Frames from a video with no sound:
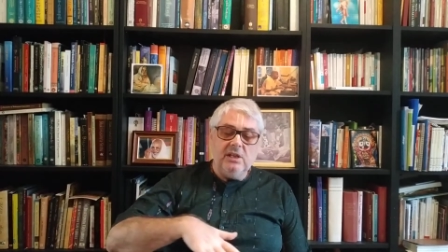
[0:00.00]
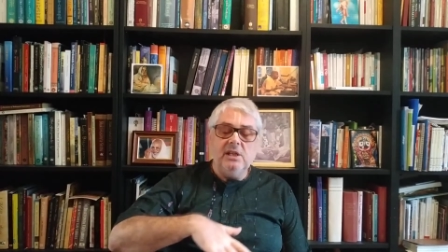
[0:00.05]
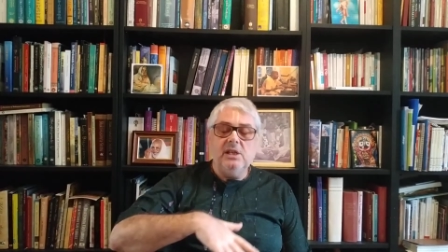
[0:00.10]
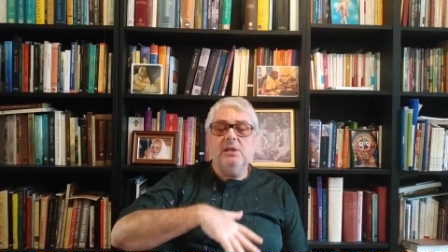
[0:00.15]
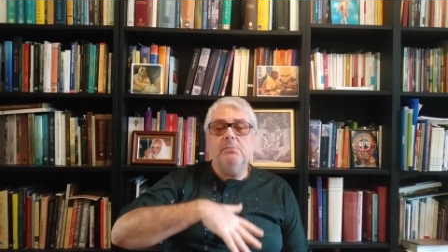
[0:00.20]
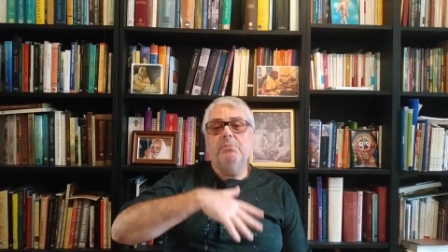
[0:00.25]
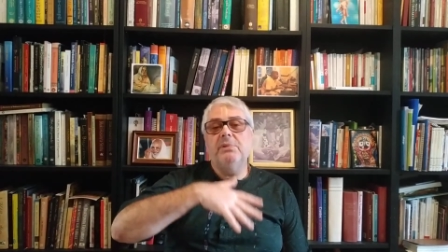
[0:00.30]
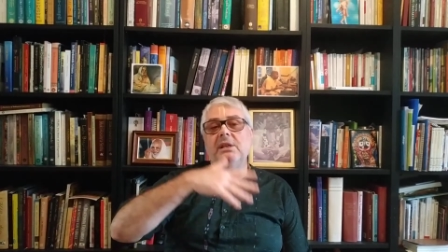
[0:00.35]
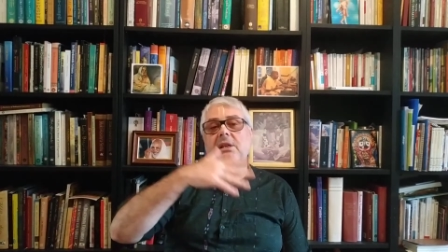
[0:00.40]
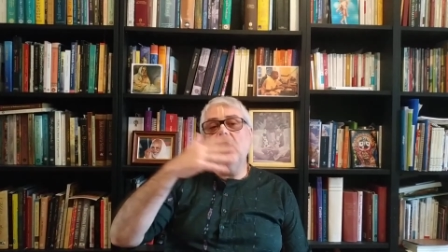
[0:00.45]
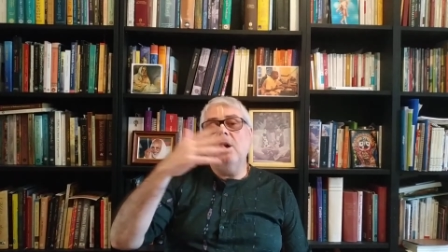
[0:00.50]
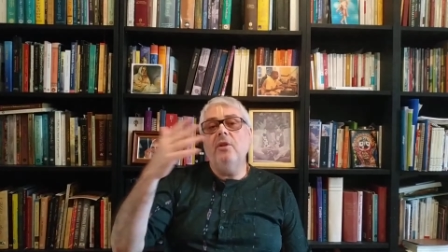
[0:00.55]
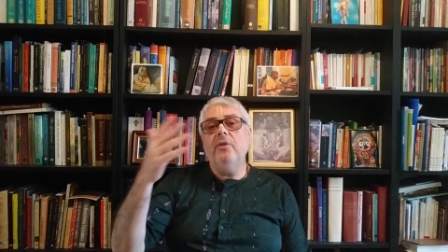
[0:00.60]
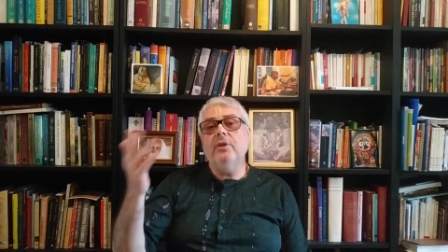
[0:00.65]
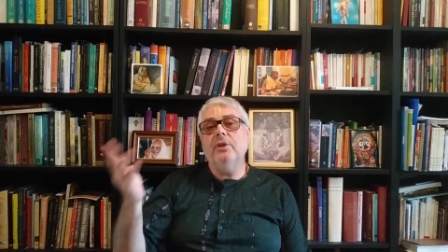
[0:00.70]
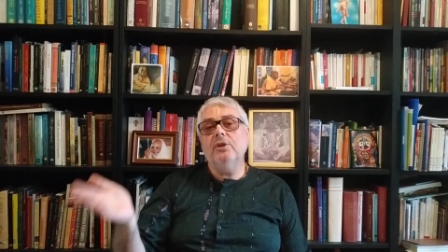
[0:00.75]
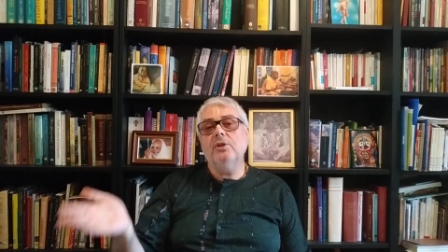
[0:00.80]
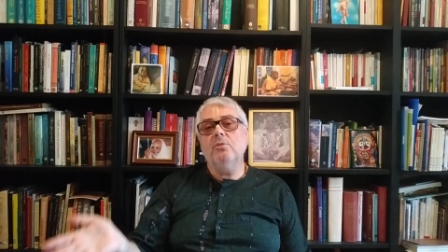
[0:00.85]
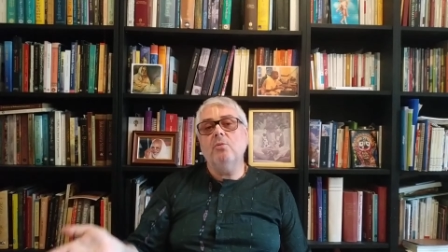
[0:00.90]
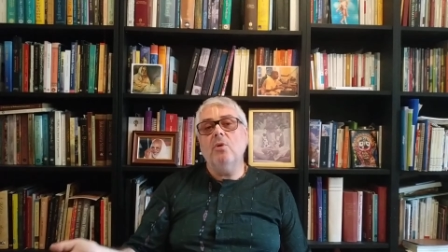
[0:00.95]
is beyond
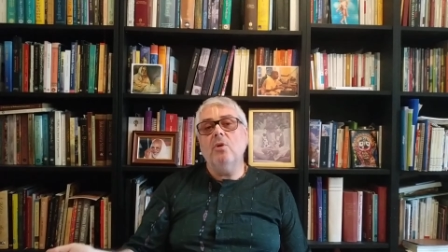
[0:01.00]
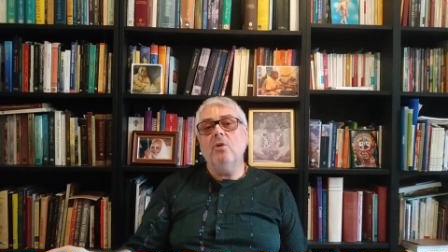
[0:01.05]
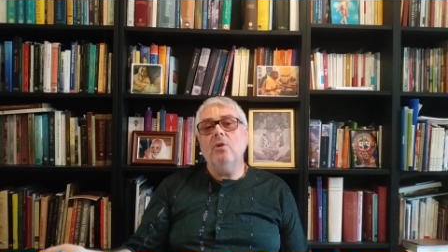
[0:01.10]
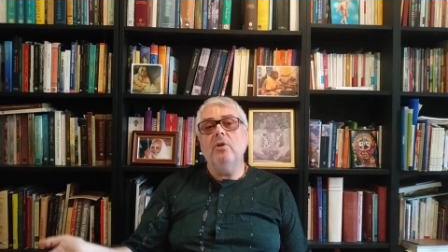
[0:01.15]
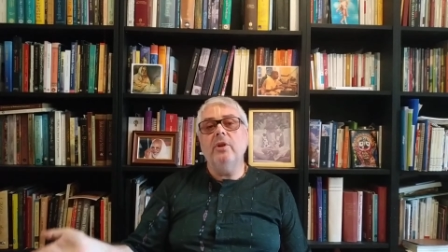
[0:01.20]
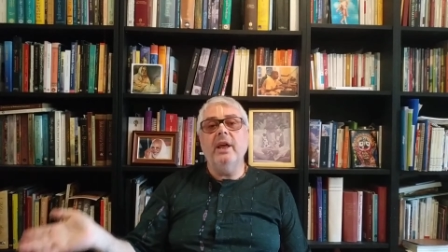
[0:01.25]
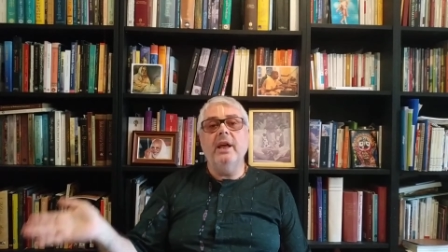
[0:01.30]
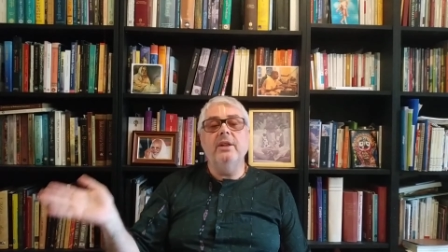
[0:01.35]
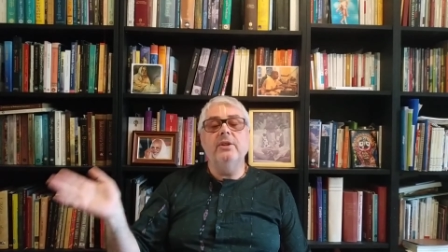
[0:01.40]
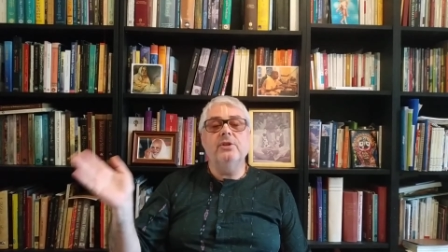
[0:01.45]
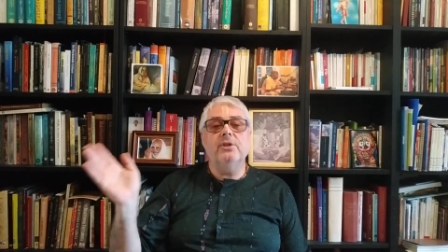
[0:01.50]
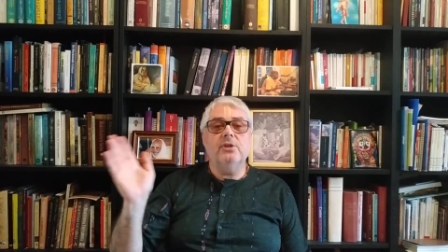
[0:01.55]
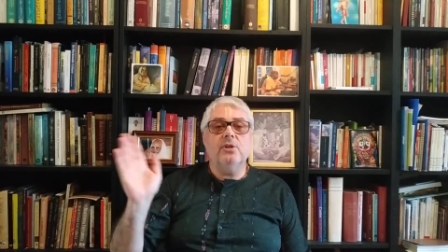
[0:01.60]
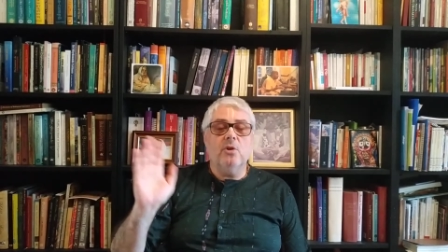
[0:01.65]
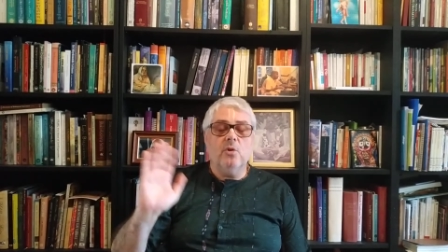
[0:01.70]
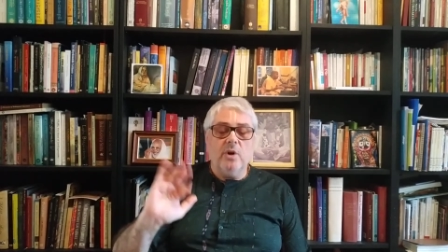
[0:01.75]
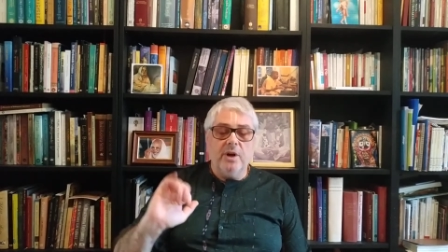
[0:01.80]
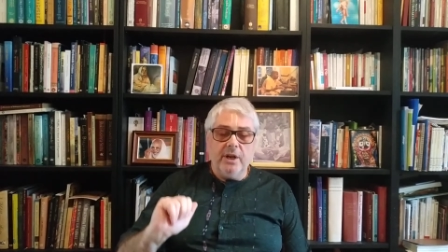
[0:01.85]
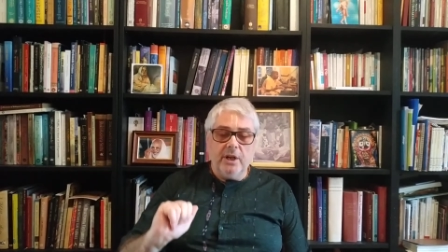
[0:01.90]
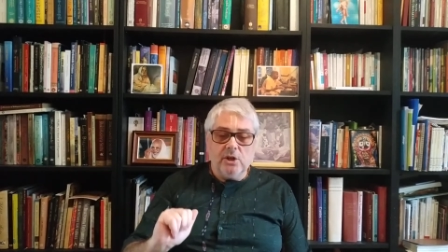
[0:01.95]
this world, and
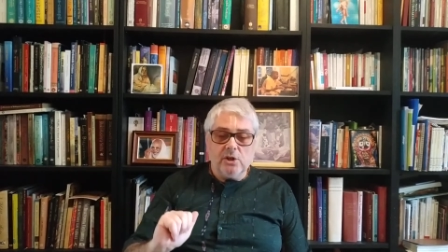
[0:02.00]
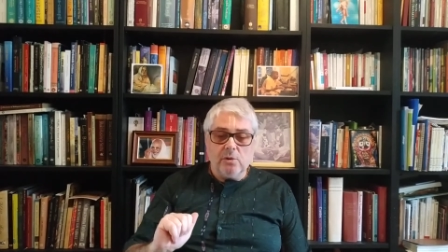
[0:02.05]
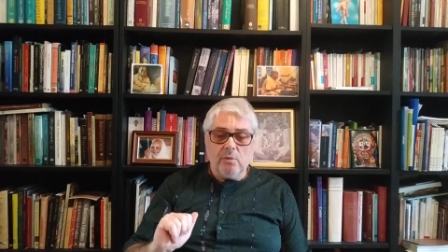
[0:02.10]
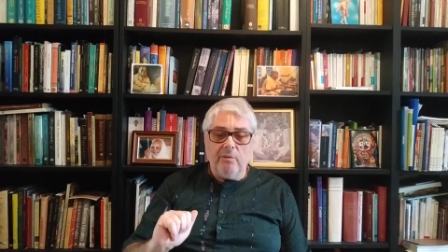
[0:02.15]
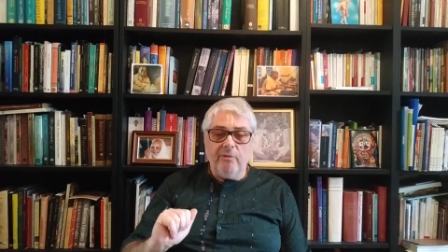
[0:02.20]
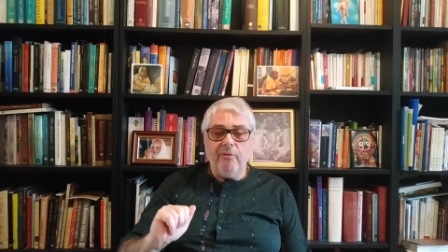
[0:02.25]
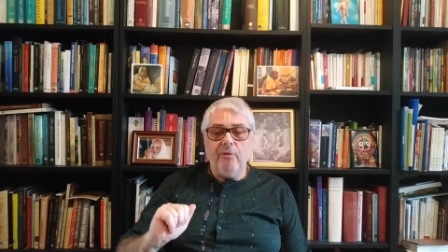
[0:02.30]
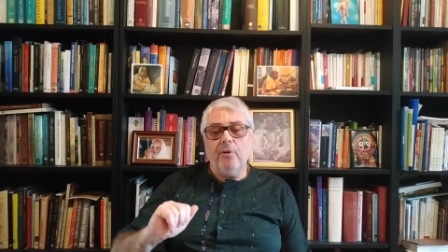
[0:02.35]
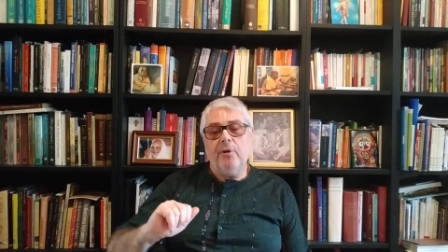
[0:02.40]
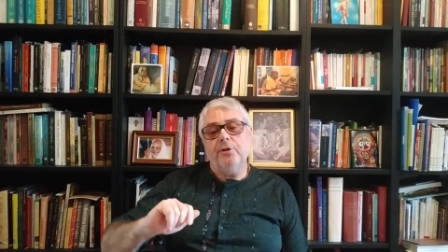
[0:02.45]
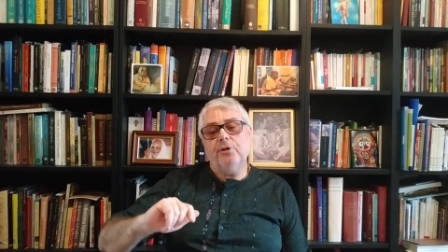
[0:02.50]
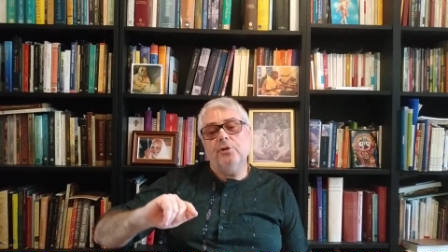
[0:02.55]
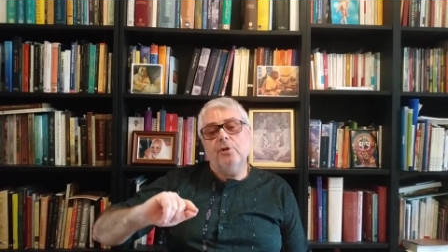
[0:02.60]
so on and so forth.